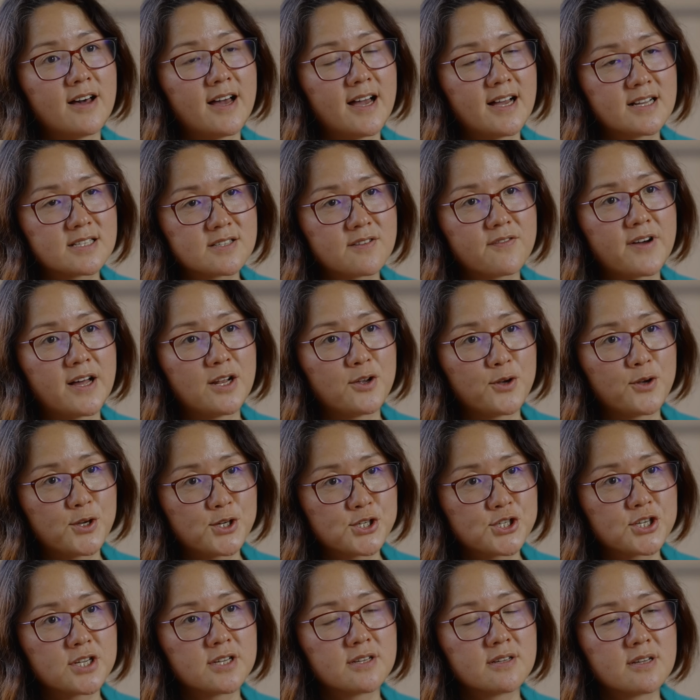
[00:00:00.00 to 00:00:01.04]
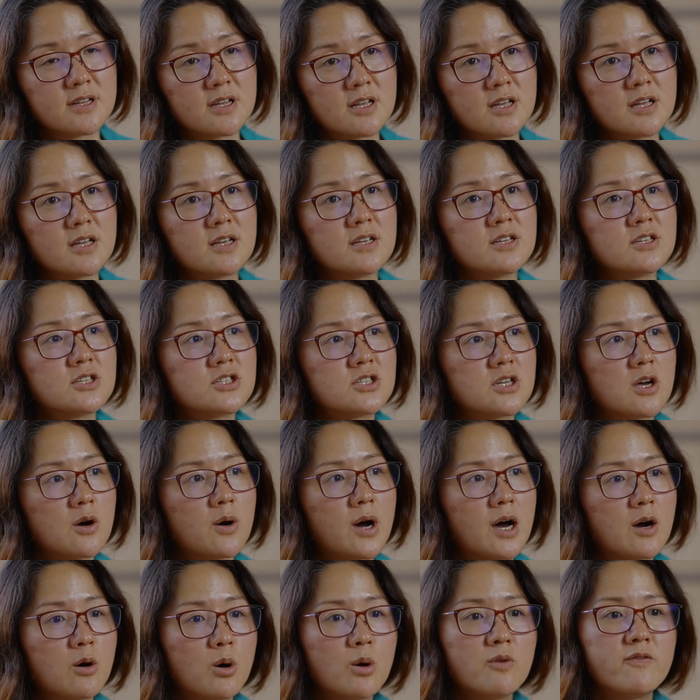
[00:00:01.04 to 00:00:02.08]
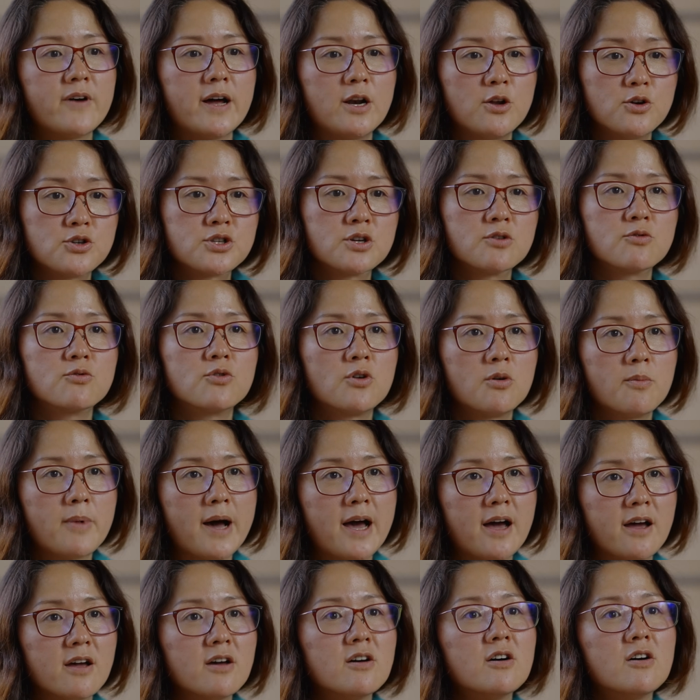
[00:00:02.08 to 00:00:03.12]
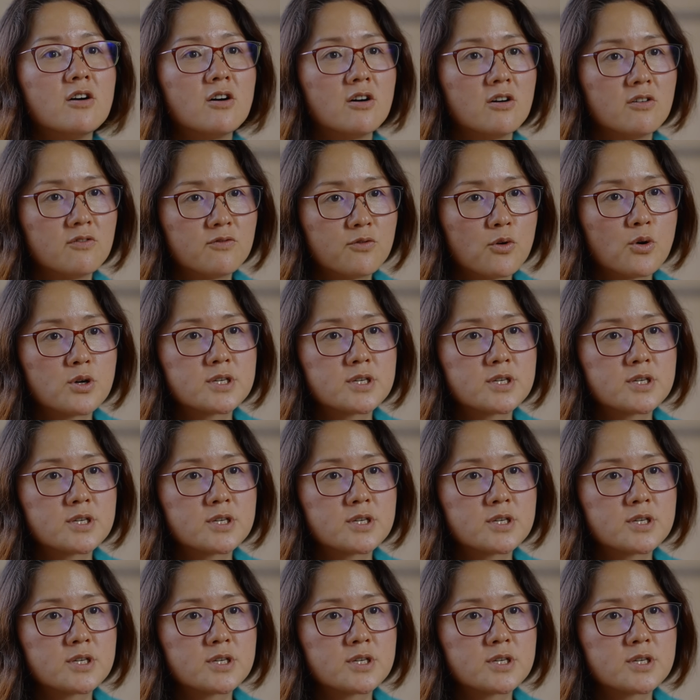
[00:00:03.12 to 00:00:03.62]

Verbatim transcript: as the valuation. So our valuation grew by uh, four